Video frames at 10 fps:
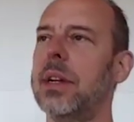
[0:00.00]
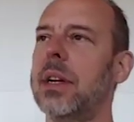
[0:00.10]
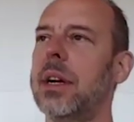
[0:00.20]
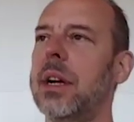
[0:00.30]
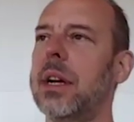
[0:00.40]

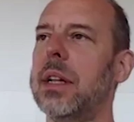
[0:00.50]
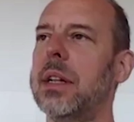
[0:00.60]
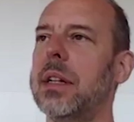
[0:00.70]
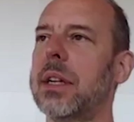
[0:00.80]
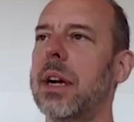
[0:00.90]
in
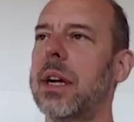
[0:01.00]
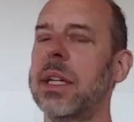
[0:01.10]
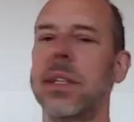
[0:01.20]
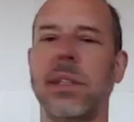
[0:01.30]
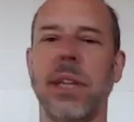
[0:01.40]
the
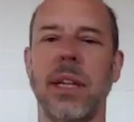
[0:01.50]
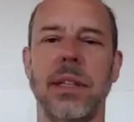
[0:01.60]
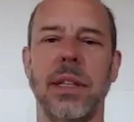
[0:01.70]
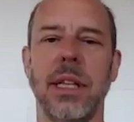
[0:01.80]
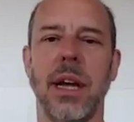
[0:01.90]
Lacanian sense
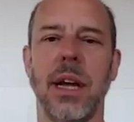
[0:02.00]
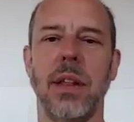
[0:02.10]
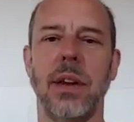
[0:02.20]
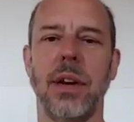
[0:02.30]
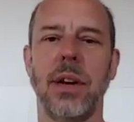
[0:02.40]
that the
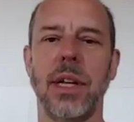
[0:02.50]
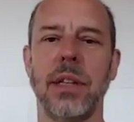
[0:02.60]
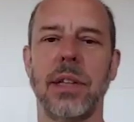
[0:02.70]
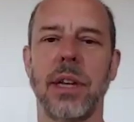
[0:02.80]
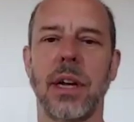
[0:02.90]
other
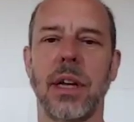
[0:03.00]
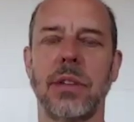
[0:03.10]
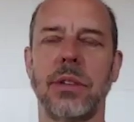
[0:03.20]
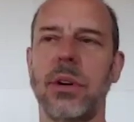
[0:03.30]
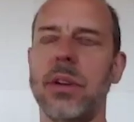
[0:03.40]
is a
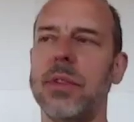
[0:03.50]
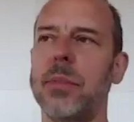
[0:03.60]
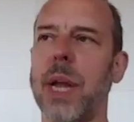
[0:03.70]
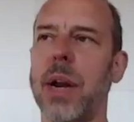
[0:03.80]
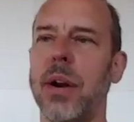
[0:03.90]
sort of
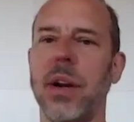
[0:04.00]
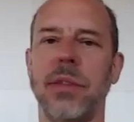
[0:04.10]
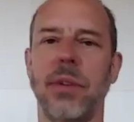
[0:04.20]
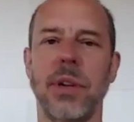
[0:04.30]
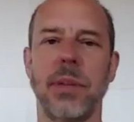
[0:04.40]

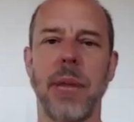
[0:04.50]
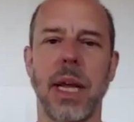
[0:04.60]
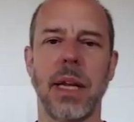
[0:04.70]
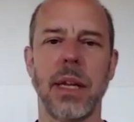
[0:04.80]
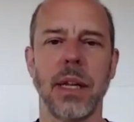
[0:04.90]
imperative or
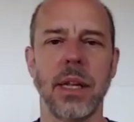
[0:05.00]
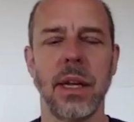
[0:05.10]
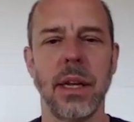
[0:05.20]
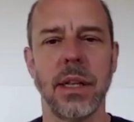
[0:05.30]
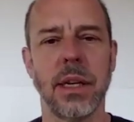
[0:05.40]
demand
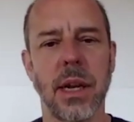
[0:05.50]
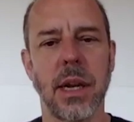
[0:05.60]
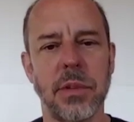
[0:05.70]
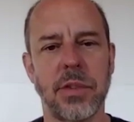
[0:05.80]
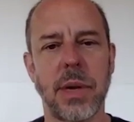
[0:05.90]
that
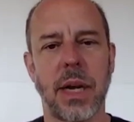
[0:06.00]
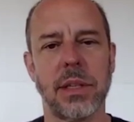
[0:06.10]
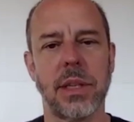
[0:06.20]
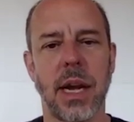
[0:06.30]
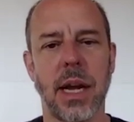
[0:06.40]
comes from
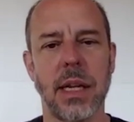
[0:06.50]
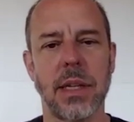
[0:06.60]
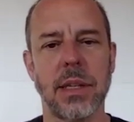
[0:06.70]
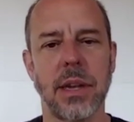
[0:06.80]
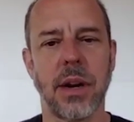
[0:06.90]
outside.
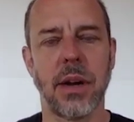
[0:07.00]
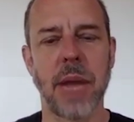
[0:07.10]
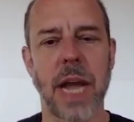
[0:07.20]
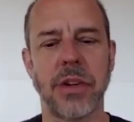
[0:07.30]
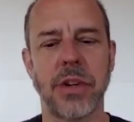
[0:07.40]
It's our
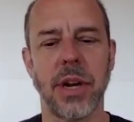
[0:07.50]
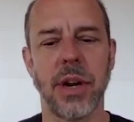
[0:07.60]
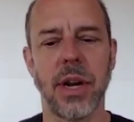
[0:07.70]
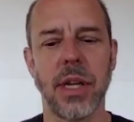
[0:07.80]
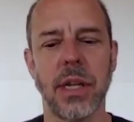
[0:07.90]

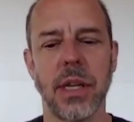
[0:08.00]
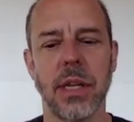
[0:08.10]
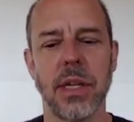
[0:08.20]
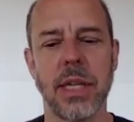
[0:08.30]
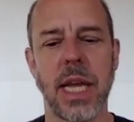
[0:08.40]
imaginary
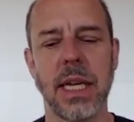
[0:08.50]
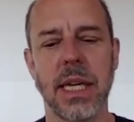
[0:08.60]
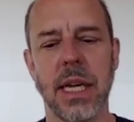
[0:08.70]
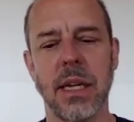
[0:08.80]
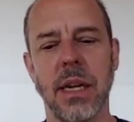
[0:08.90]

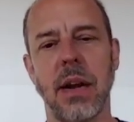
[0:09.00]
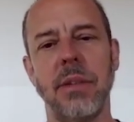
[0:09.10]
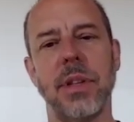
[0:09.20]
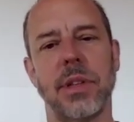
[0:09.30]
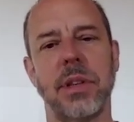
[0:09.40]
taking in
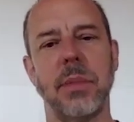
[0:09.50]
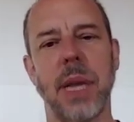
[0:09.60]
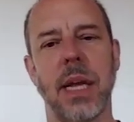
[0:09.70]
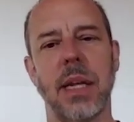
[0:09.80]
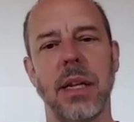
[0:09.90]
of this
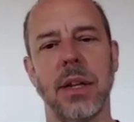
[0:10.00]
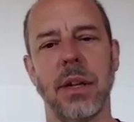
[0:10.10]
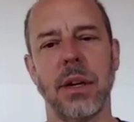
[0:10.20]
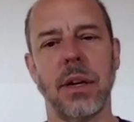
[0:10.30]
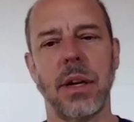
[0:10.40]
demand
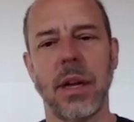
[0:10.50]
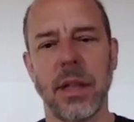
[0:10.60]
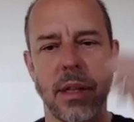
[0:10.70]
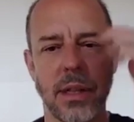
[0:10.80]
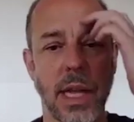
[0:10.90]

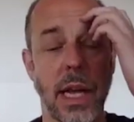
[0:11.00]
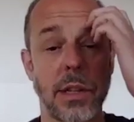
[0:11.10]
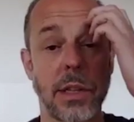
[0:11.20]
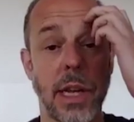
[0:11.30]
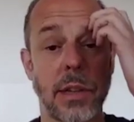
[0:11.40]

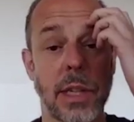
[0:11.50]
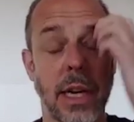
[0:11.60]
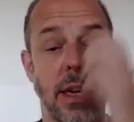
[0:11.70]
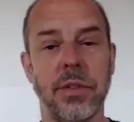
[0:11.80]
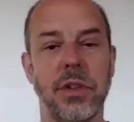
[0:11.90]
as a
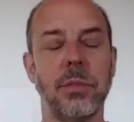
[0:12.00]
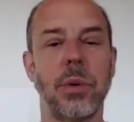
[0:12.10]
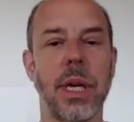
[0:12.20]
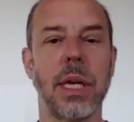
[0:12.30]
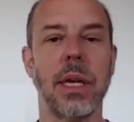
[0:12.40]
kind of
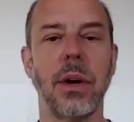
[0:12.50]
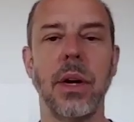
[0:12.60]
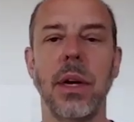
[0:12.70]
superego.